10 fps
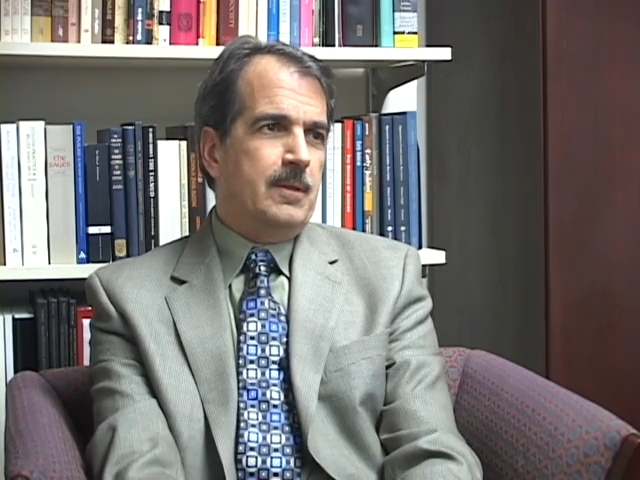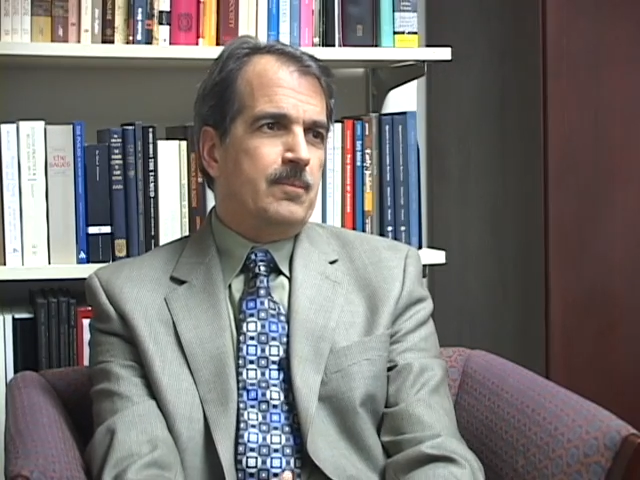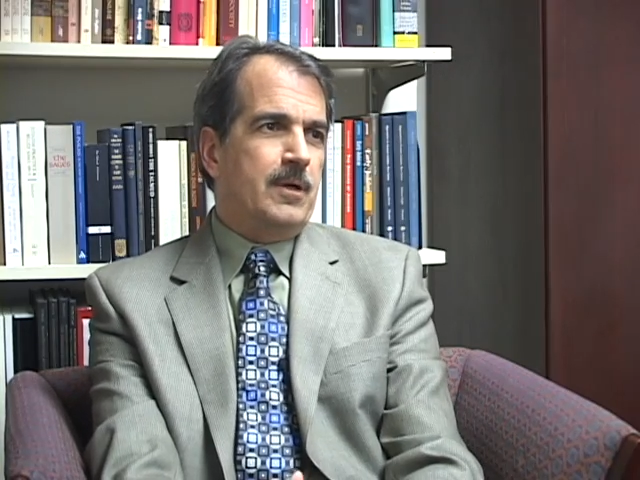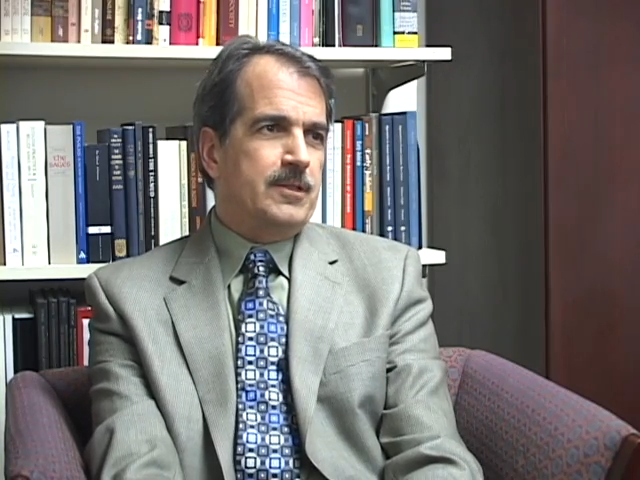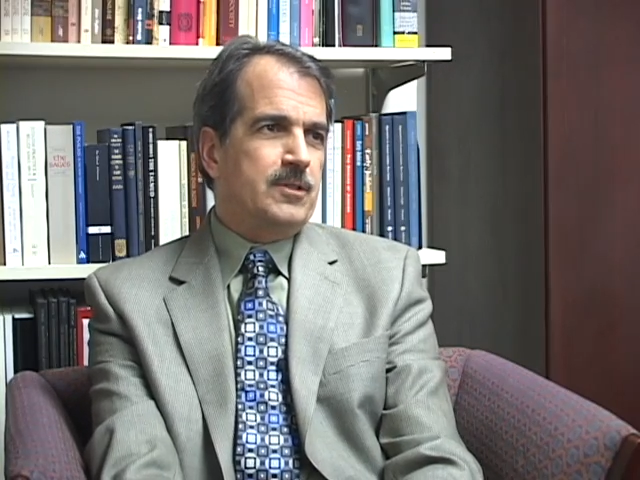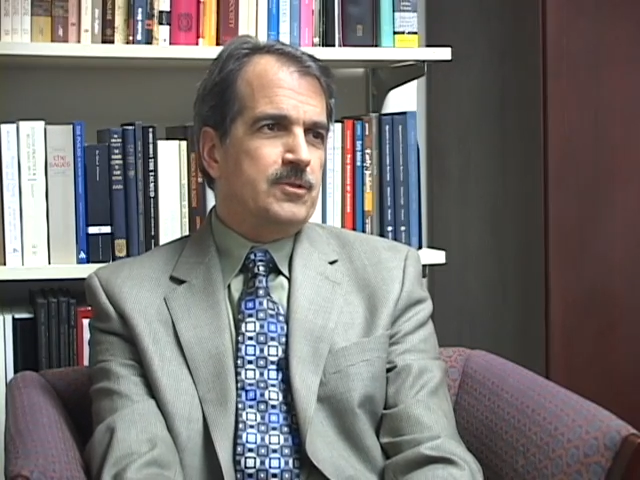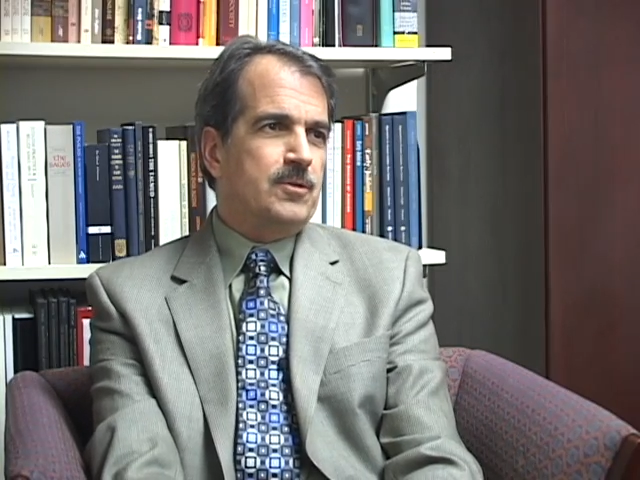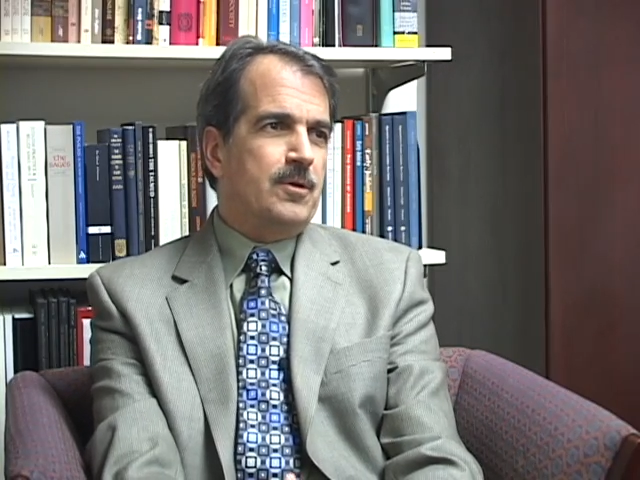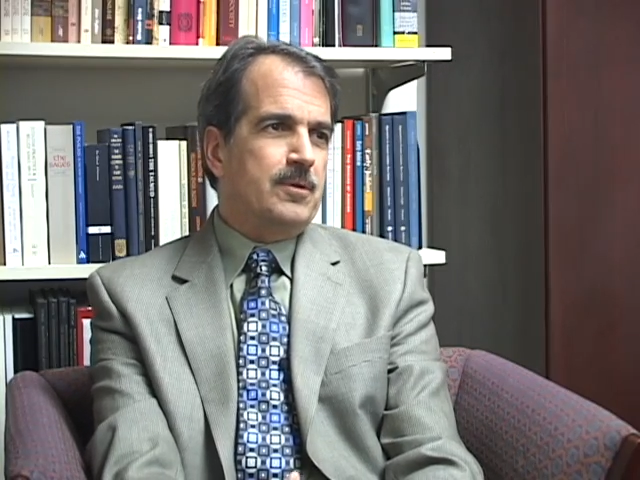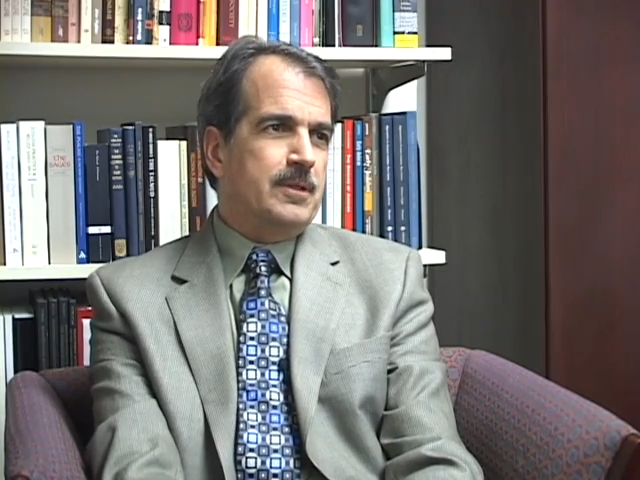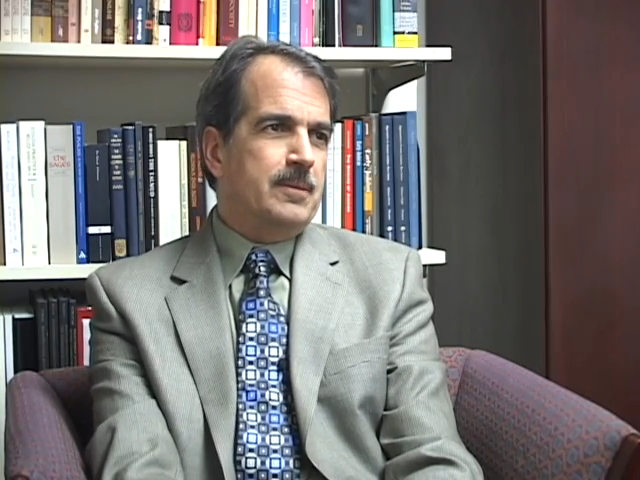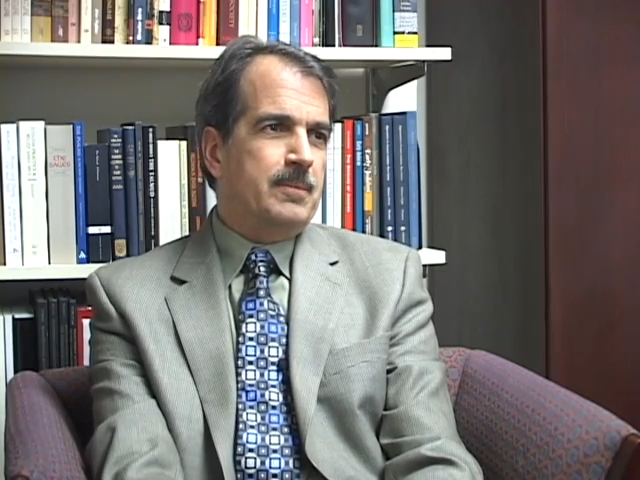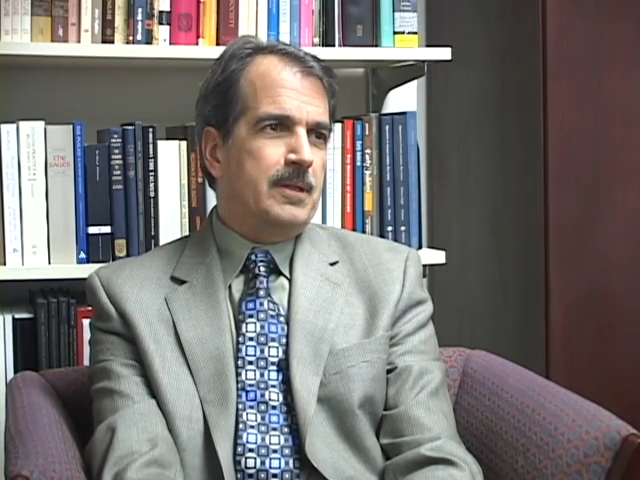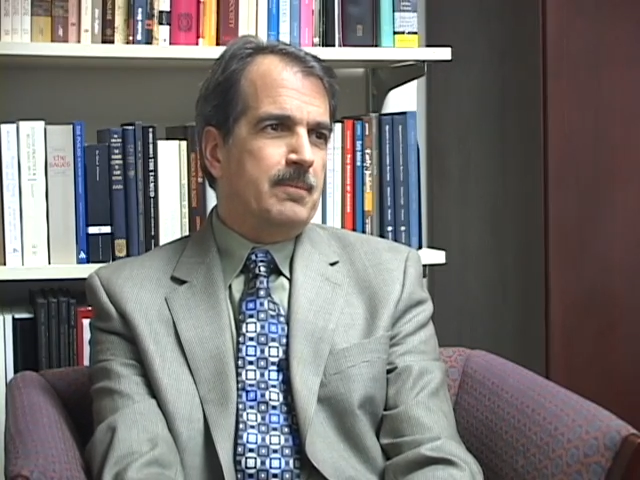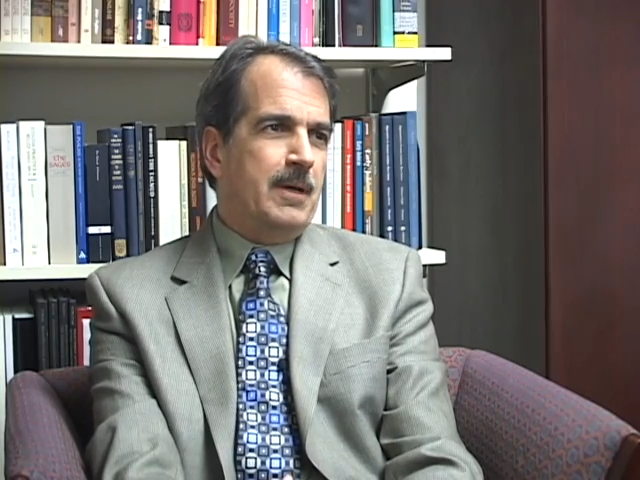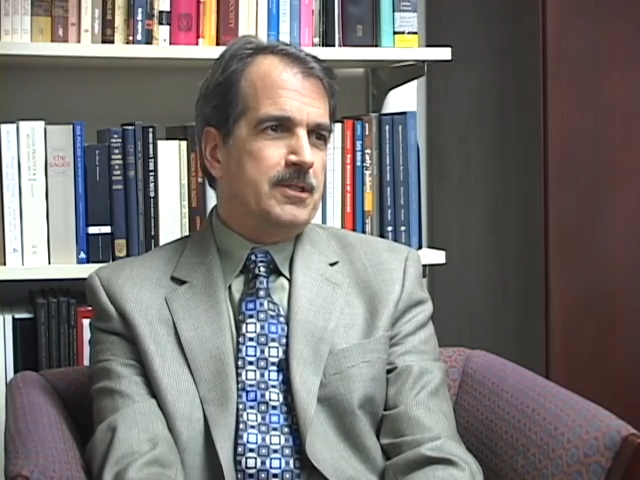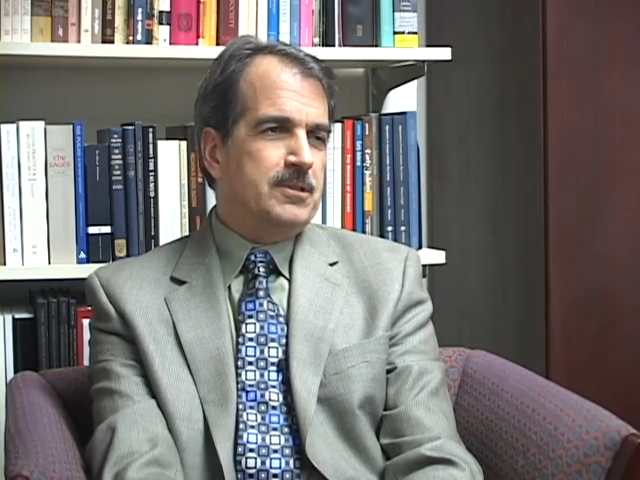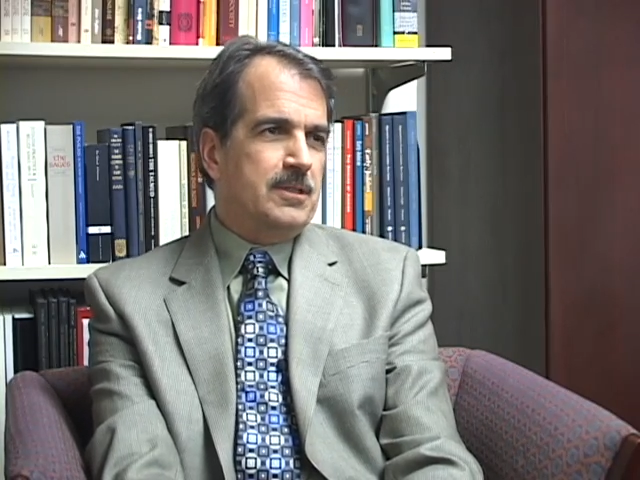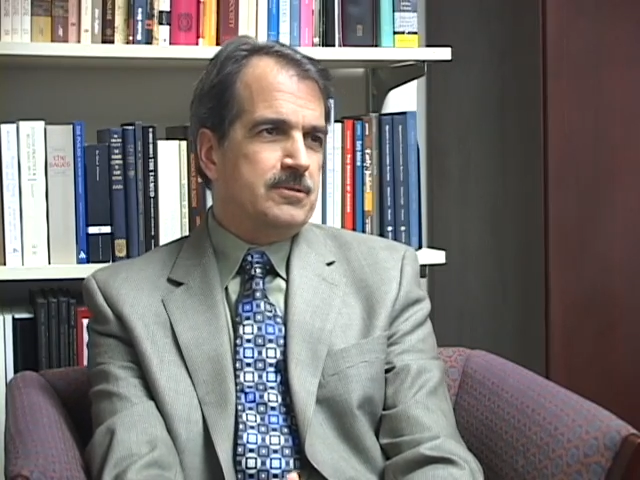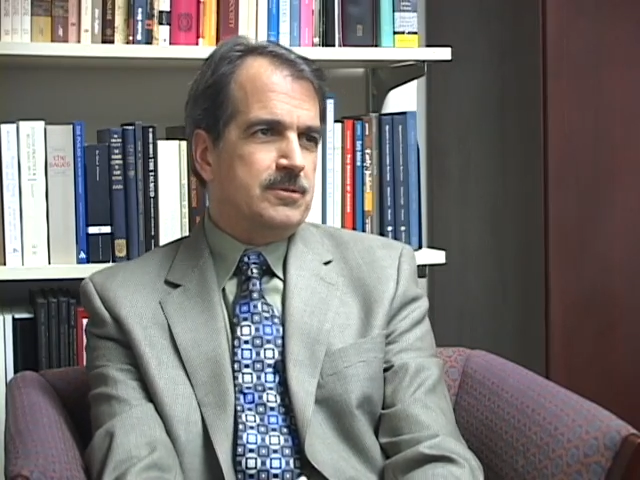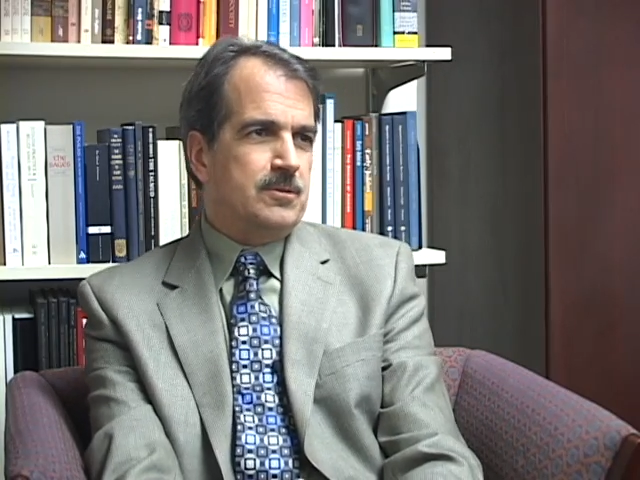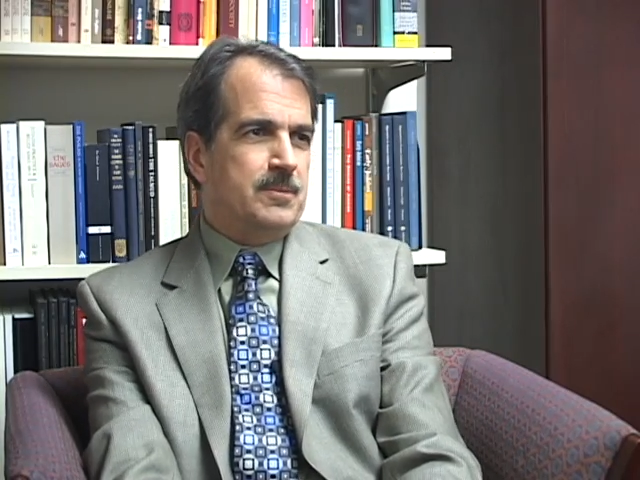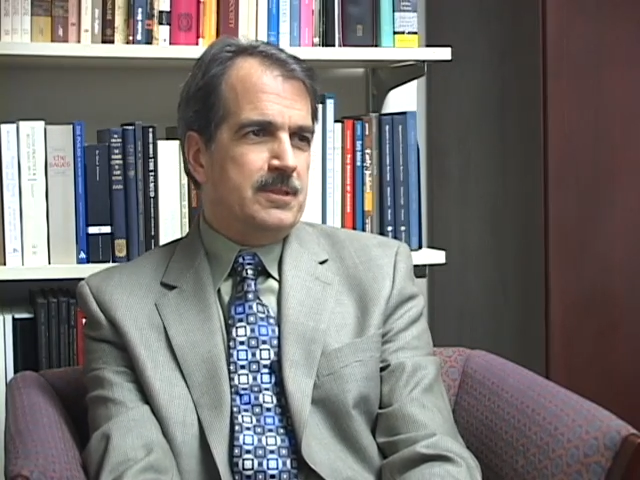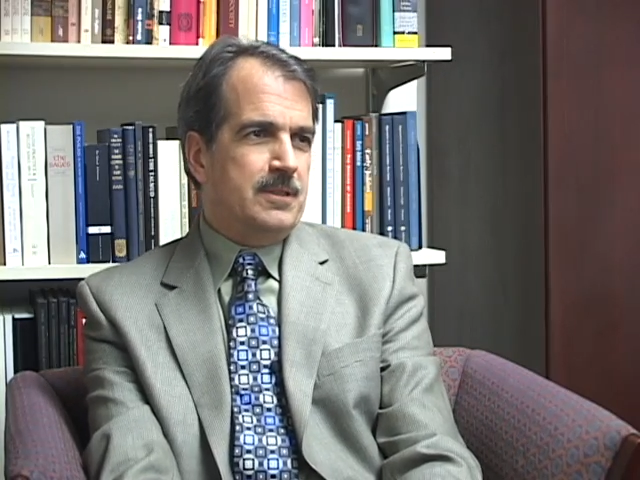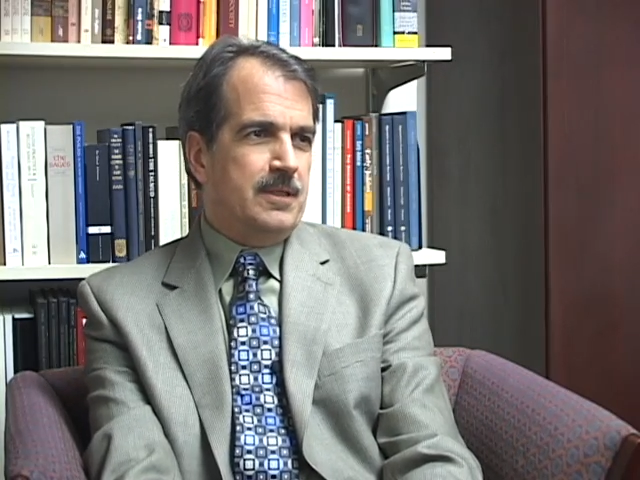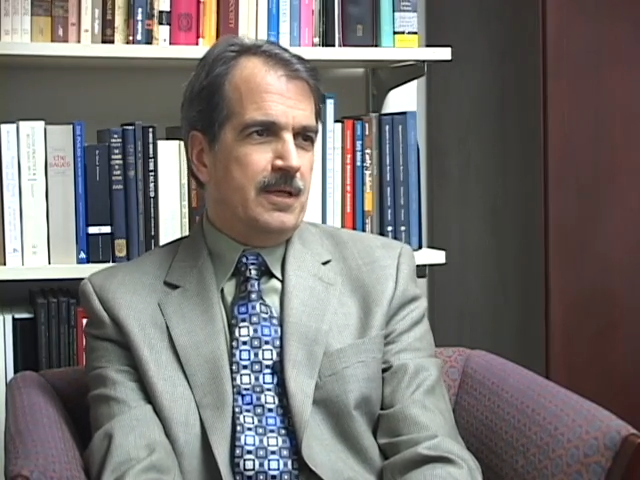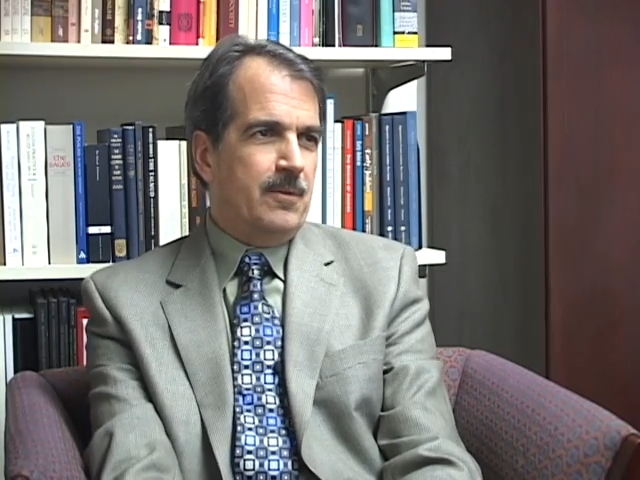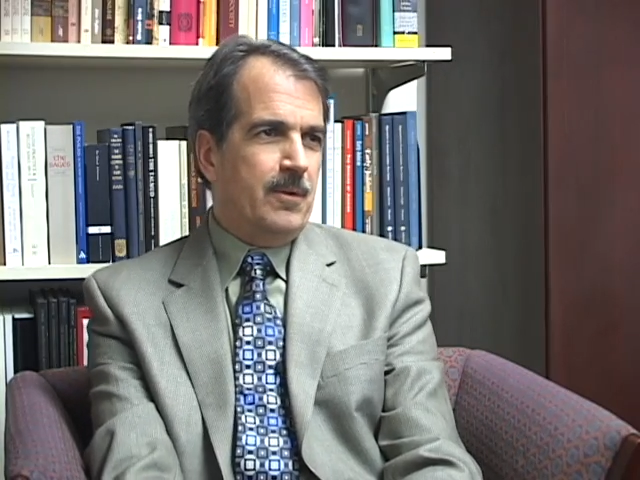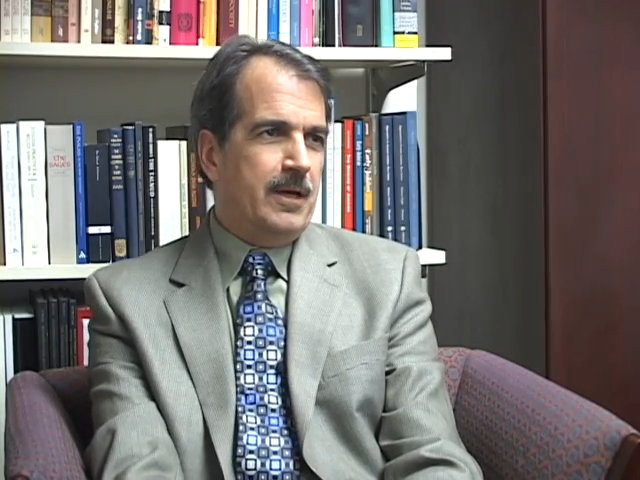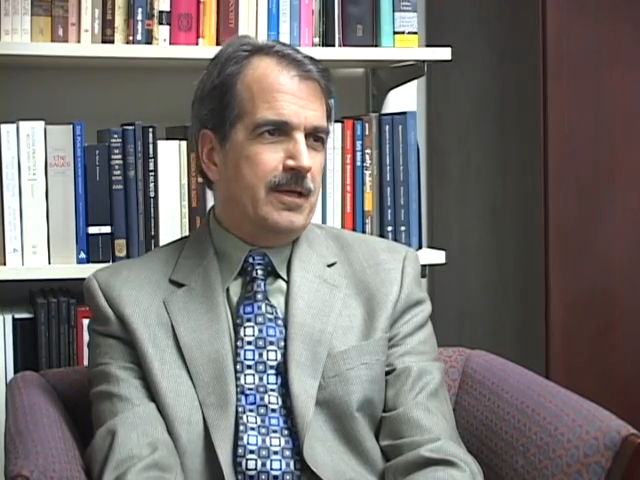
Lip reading: processed orally, but imagine literature being done that way.